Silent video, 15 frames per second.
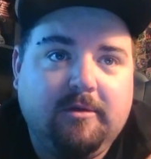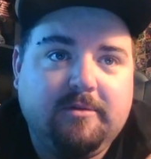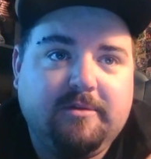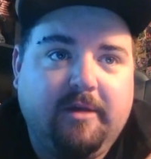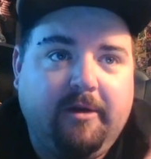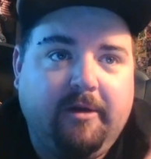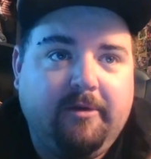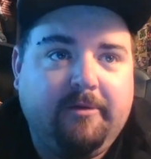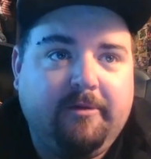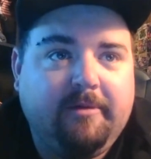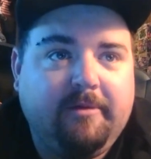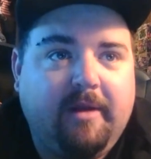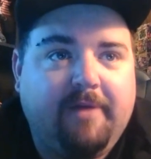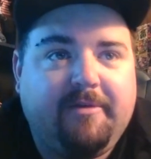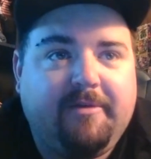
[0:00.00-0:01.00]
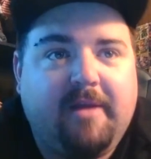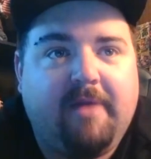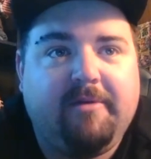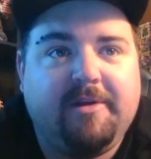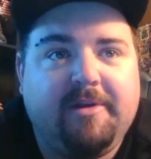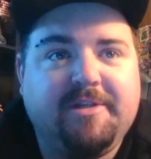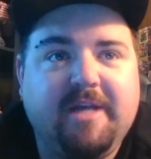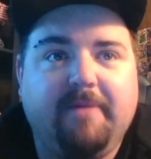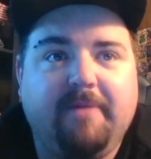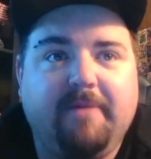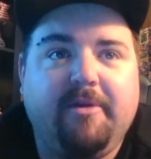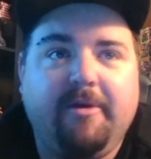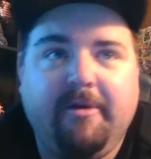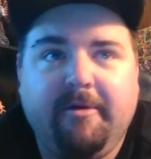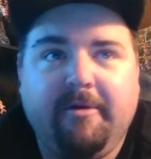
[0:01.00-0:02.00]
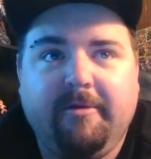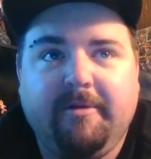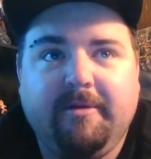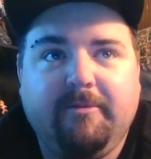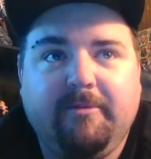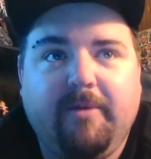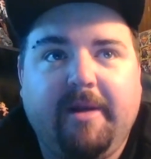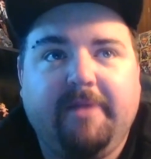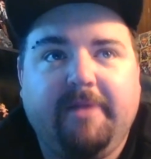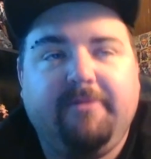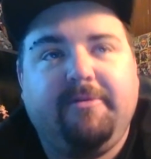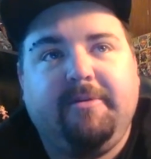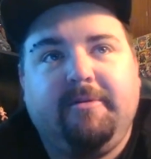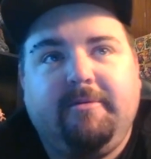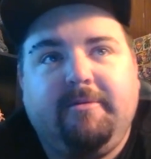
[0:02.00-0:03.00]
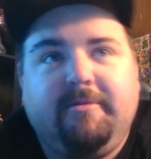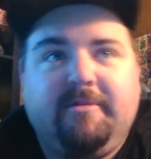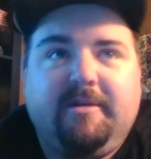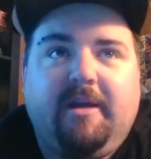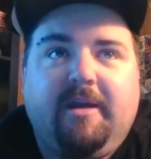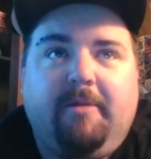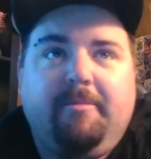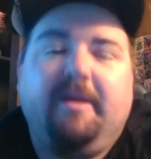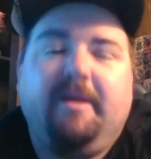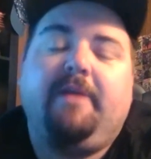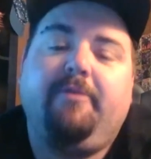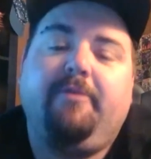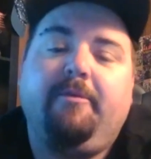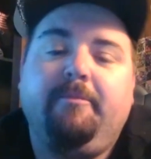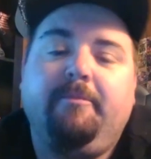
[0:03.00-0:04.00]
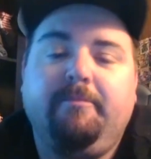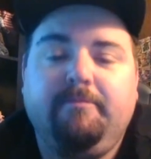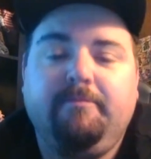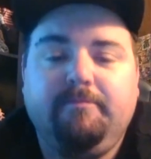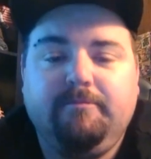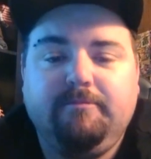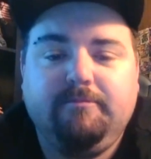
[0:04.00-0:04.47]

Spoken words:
So after having a chat with her and then waiting to come back from